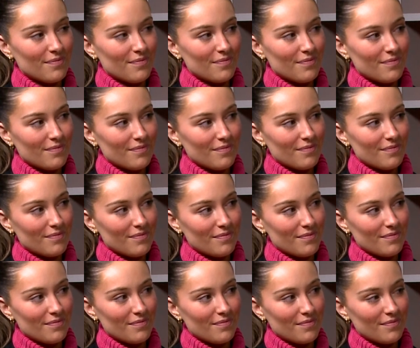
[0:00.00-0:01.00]

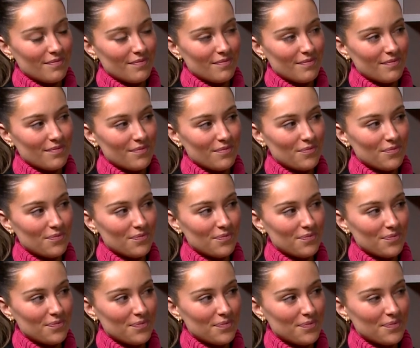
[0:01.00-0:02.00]

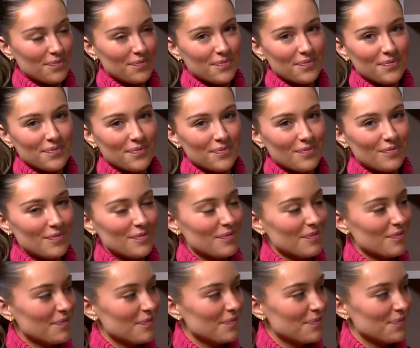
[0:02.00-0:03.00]

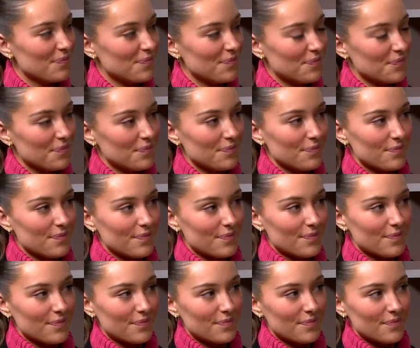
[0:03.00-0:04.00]

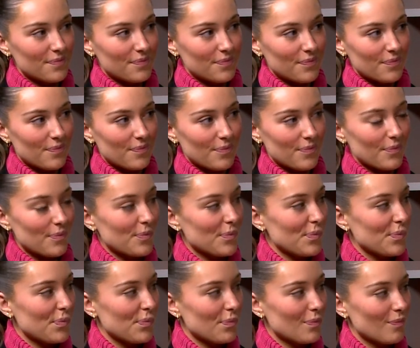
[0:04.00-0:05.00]

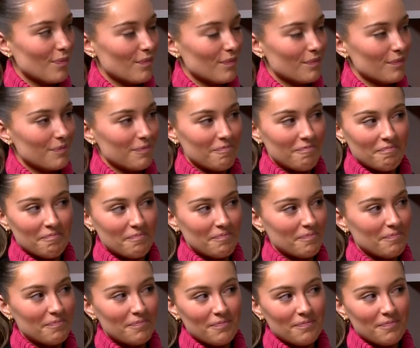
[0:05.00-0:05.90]
(not speaking)